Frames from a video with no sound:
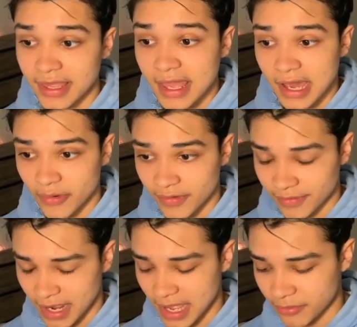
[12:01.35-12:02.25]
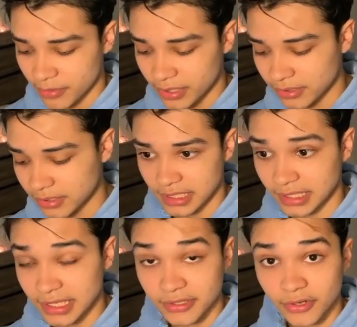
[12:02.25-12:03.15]
However, I will
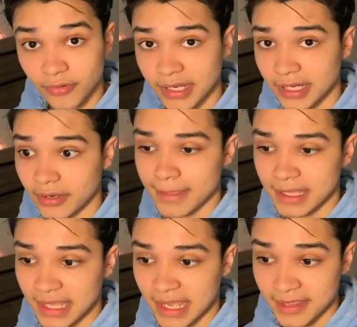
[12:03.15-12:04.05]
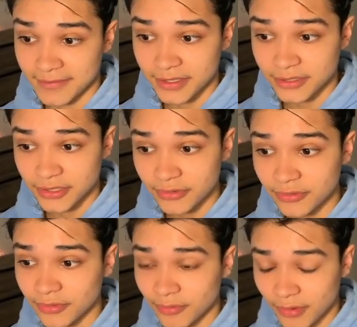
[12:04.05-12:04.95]
let you know right now that if you do
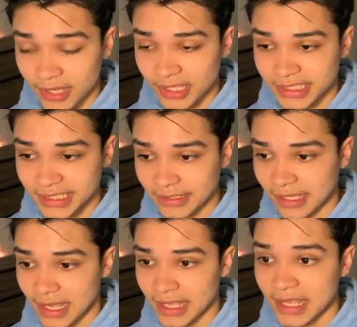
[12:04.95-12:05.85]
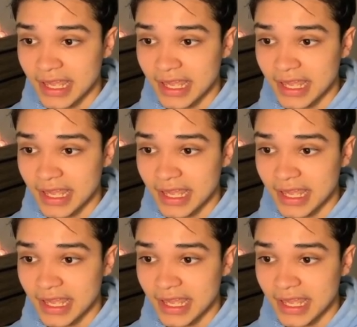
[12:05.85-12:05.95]
run the CLI,